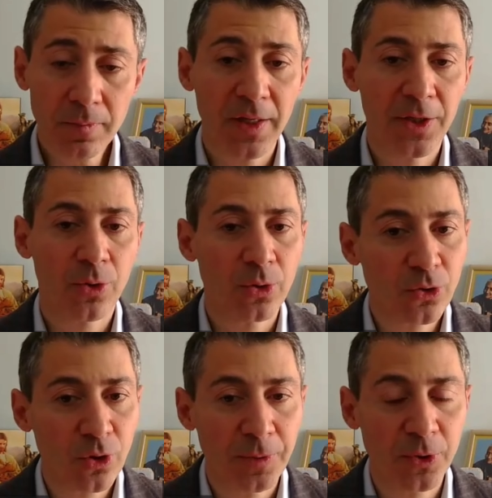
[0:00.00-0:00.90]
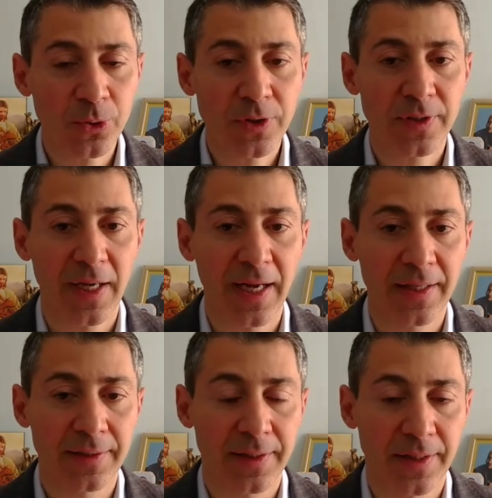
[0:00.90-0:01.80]
he contributed
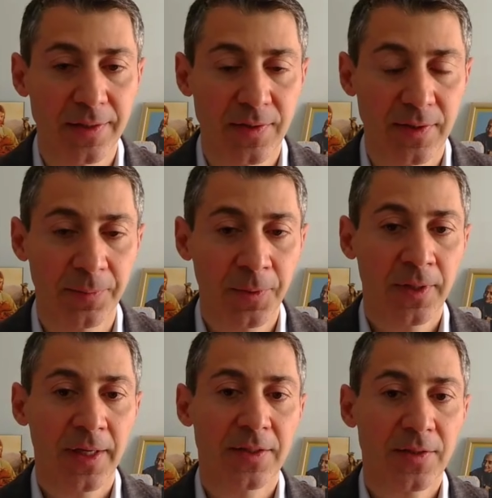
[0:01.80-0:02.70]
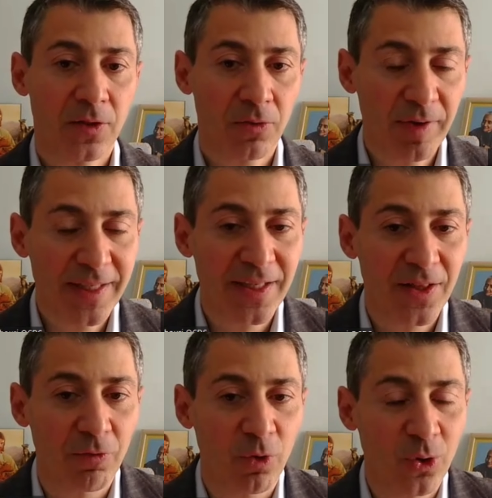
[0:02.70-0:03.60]
and he's, uh, he's still reading
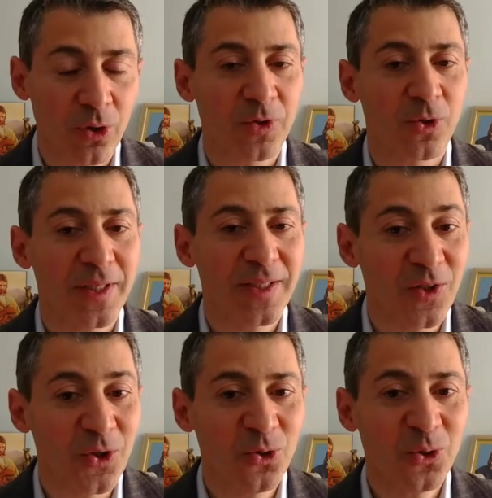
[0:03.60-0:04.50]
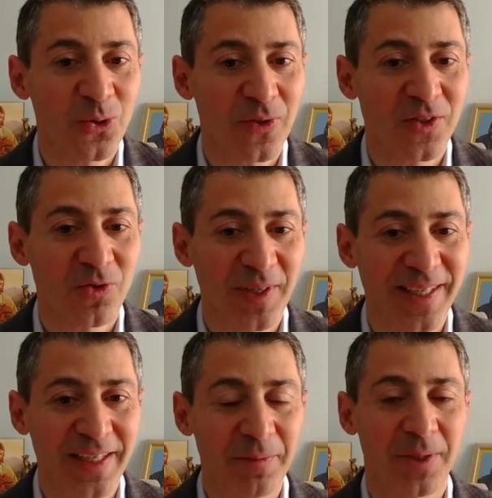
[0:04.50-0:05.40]
the volume. So he's new to this
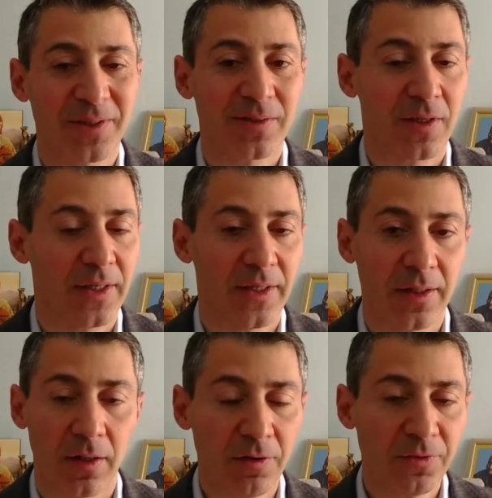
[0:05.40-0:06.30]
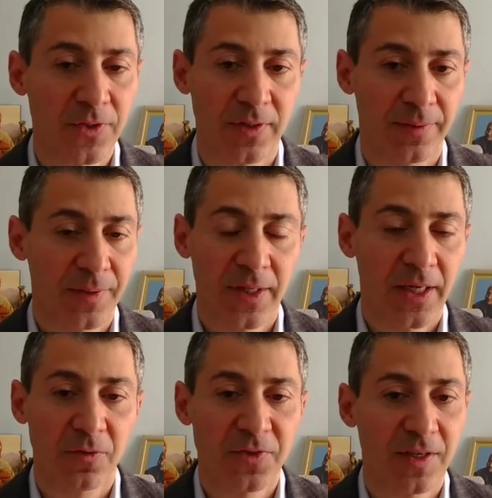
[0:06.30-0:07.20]
really, but yes. he,
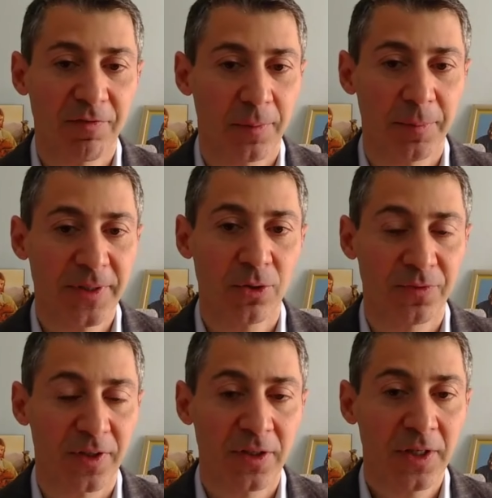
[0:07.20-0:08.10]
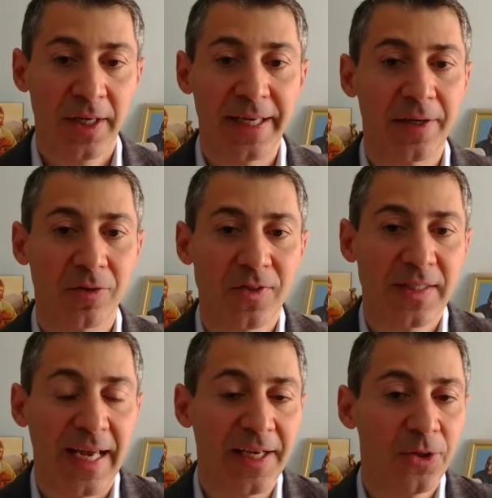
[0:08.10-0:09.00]
he loves every bit of it. He cannot
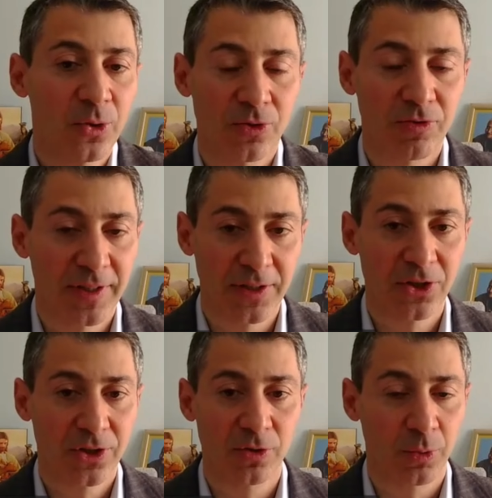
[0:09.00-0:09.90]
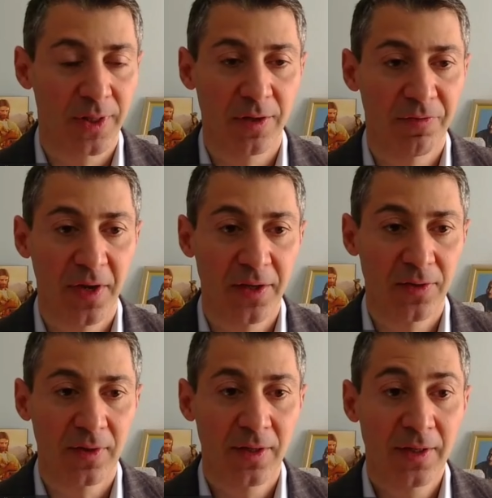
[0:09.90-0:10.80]
see any contradiction with the
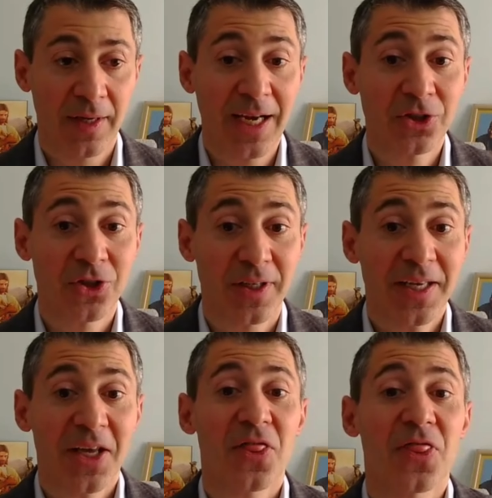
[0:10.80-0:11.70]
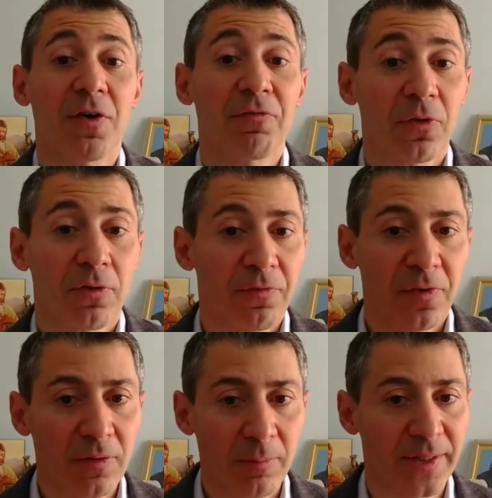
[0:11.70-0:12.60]
faith. No. Actually, a
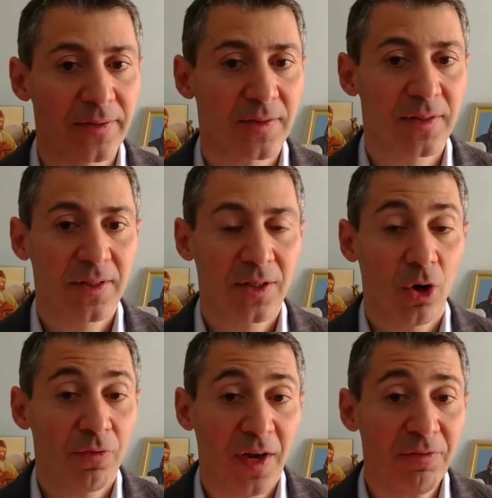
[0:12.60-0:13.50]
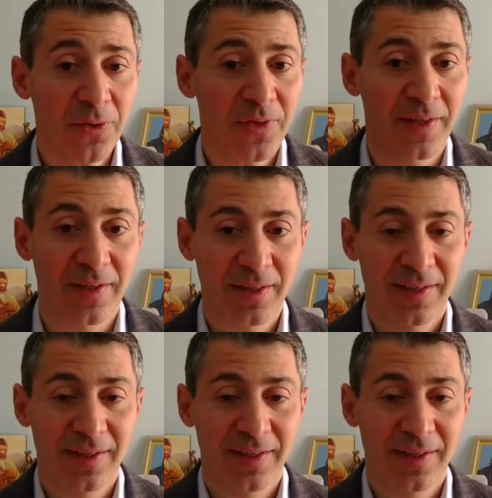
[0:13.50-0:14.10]
fulfillment of everything.